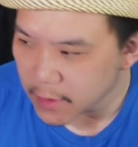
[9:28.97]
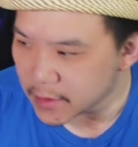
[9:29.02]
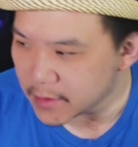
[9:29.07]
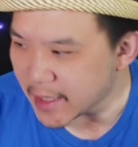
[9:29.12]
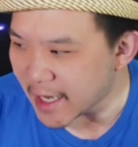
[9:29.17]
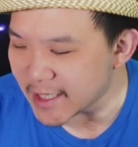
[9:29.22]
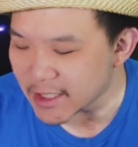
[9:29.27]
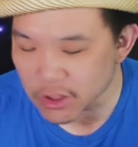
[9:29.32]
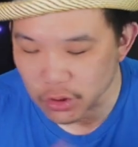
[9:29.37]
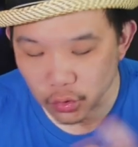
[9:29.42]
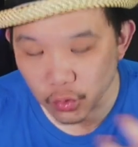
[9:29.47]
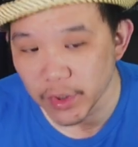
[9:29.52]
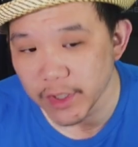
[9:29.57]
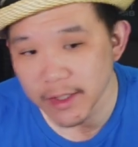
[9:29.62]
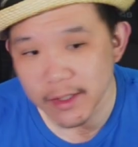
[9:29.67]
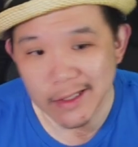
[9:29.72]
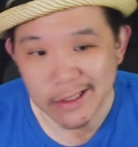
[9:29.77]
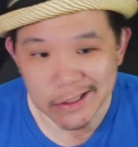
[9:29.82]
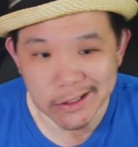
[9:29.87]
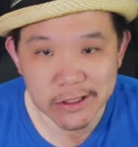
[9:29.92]
That
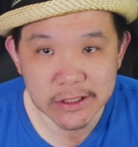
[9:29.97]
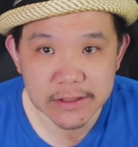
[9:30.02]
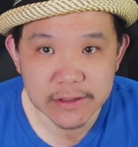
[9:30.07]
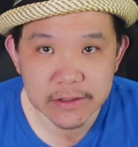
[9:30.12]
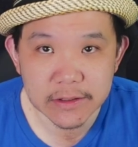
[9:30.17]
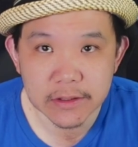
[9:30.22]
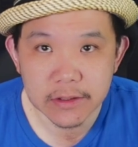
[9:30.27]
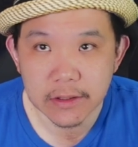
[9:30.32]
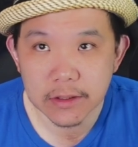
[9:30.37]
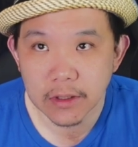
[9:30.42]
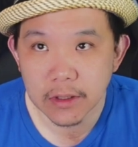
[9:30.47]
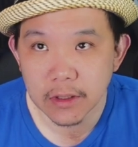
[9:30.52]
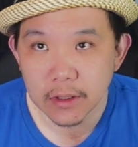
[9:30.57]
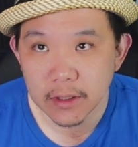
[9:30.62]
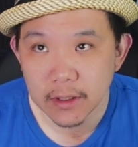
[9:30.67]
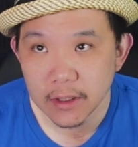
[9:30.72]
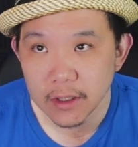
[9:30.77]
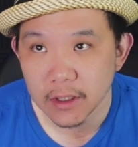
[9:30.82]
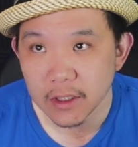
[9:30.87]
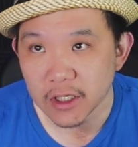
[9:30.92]
sweetness
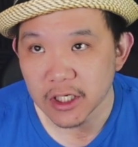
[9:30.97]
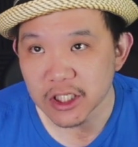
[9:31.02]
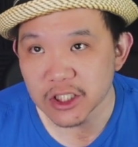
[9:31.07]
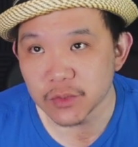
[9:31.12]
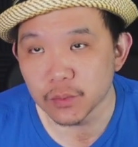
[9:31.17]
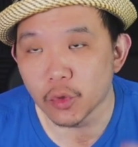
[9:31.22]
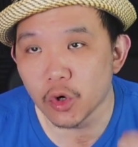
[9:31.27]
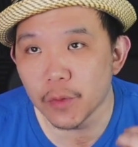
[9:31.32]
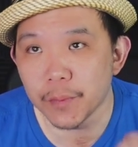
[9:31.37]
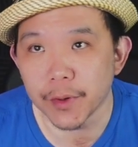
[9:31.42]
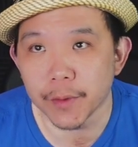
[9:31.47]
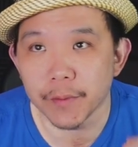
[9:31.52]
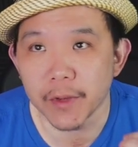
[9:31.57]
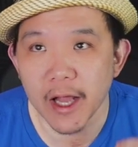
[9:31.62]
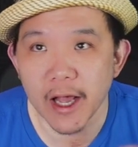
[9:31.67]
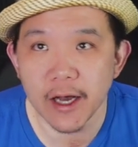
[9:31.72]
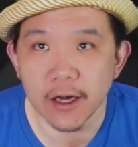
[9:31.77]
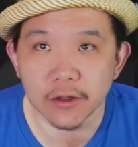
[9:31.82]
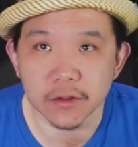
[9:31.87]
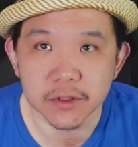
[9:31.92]
is more
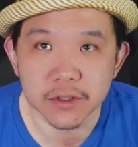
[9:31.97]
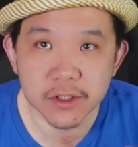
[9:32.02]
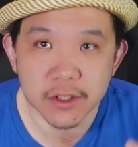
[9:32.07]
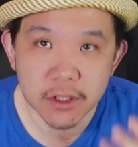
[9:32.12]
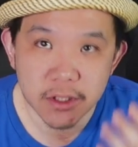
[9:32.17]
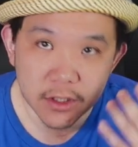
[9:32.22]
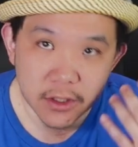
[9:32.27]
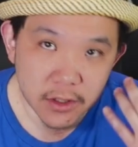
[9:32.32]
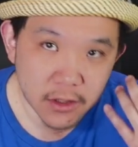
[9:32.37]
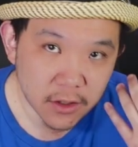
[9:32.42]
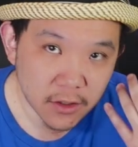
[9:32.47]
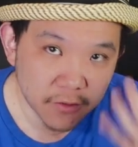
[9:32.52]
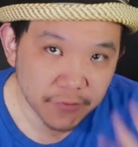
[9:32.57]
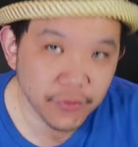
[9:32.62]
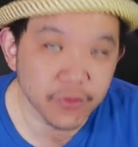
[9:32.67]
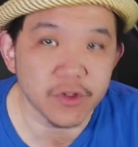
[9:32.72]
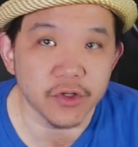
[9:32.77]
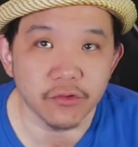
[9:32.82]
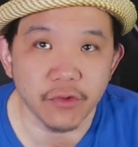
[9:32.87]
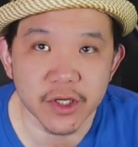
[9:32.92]
pronounced
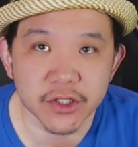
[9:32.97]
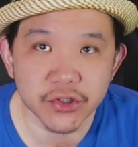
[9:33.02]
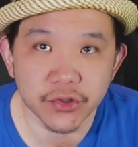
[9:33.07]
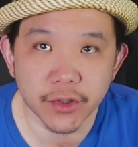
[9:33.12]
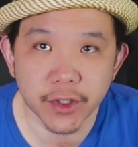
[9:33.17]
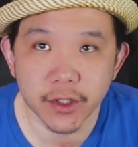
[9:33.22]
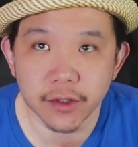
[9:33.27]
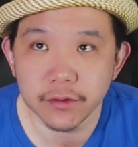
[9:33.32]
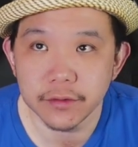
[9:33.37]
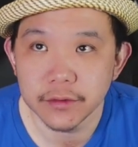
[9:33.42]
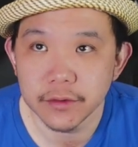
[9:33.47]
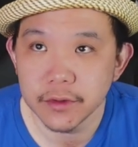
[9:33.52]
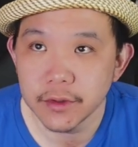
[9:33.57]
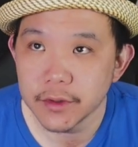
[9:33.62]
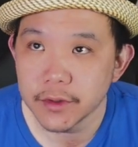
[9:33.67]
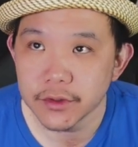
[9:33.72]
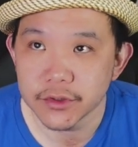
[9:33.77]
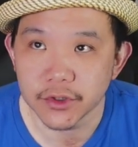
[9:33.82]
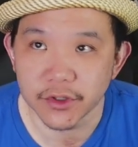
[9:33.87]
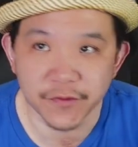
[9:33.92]
from the retro hill.
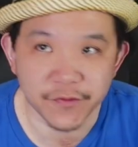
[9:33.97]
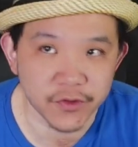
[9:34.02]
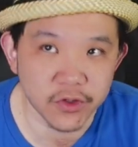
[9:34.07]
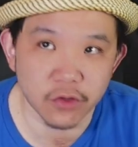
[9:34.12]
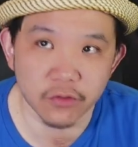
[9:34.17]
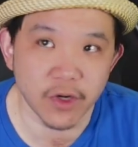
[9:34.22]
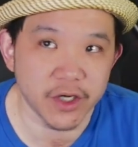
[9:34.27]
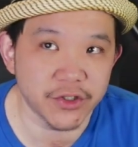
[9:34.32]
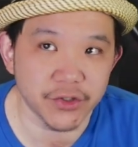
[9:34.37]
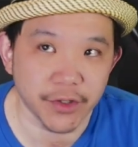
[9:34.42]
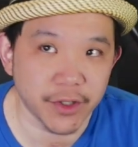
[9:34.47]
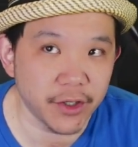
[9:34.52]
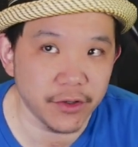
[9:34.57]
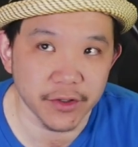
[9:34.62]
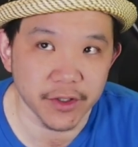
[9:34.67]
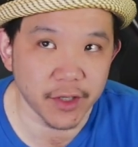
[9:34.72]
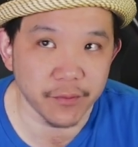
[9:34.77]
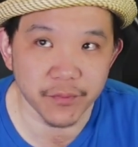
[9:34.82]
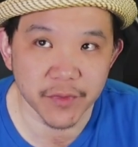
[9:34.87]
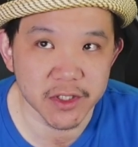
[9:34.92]
So if you don't retro hill,
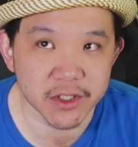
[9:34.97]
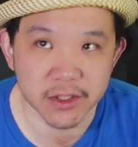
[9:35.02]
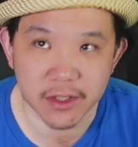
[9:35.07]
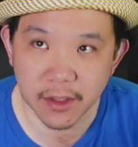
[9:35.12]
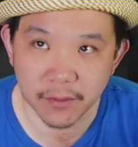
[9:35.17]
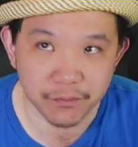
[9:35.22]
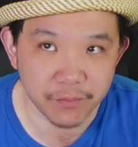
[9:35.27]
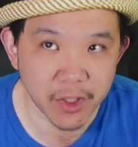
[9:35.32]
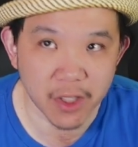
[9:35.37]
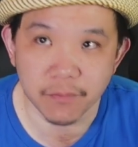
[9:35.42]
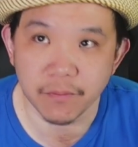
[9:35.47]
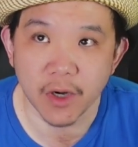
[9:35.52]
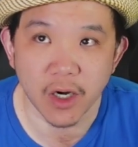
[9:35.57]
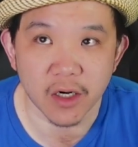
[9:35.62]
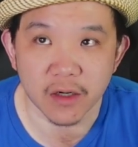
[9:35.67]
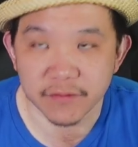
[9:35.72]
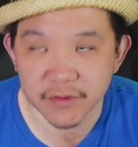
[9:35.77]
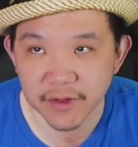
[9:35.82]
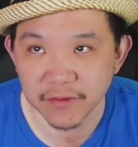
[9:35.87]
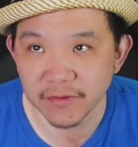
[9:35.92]
you can miss a big
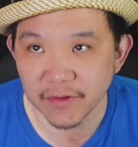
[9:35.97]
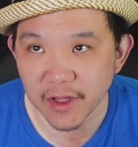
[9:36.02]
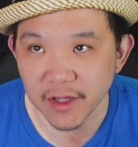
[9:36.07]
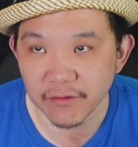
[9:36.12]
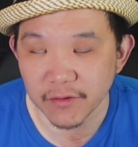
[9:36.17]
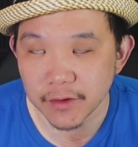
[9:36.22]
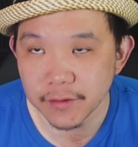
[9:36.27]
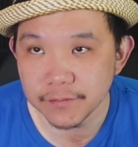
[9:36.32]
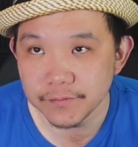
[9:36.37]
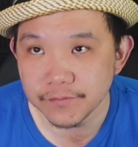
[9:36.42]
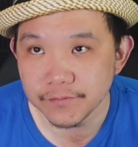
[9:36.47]
part of the flavor.